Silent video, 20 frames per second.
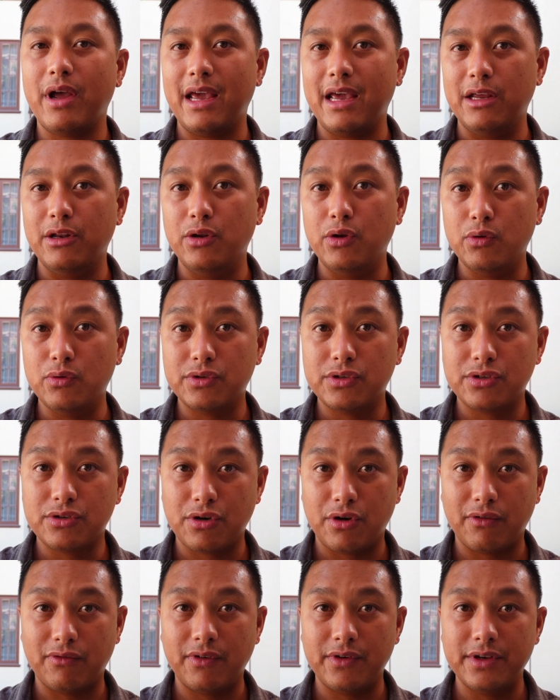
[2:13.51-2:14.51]
a new
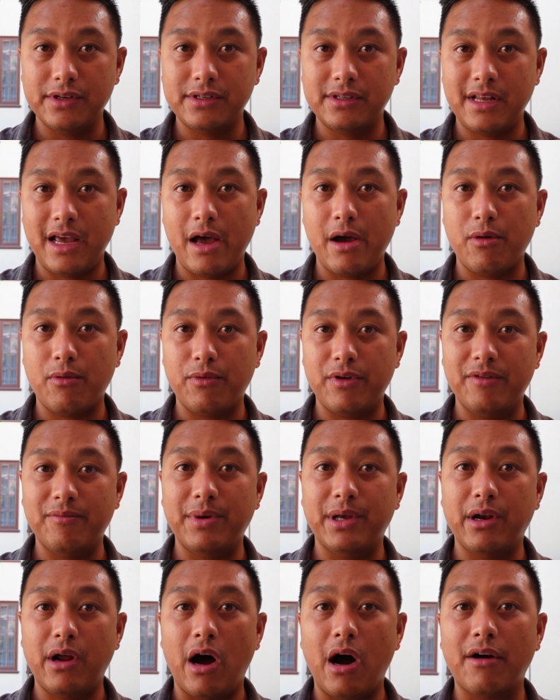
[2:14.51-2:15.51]
service that we've
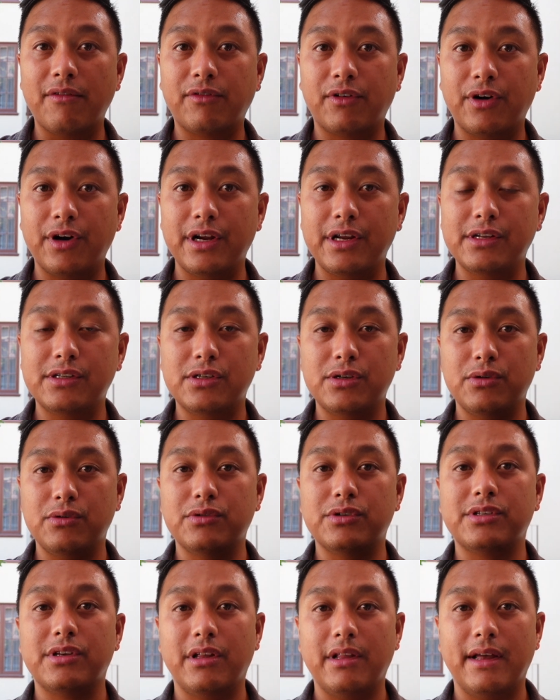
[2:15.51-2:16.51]
been offering
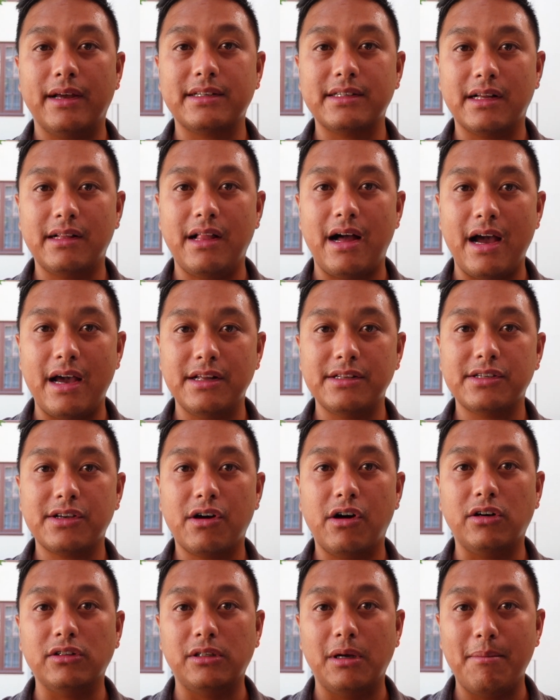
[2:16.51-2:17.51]
to select clients
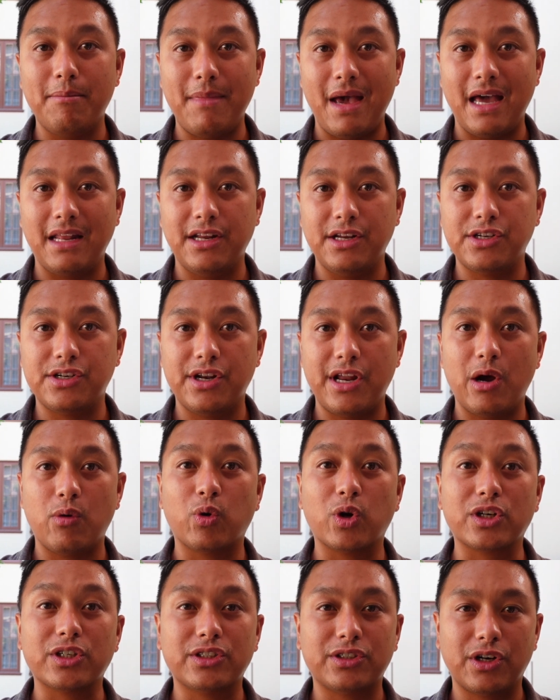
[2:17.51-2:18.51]
called Managed
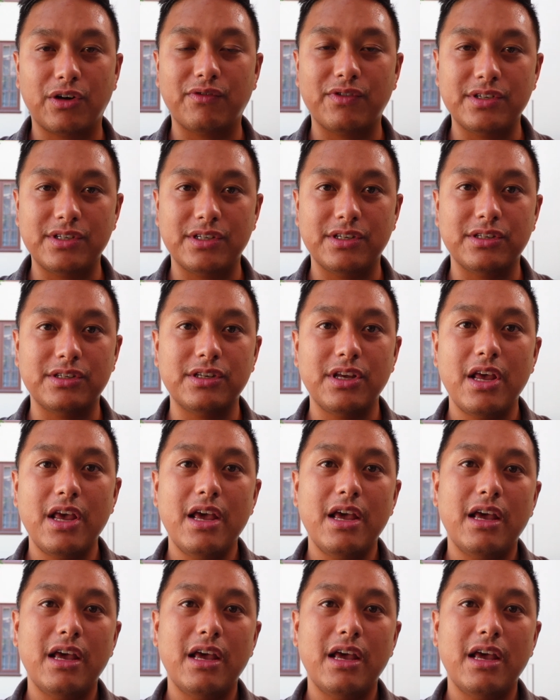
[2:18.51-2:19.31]
Network Services.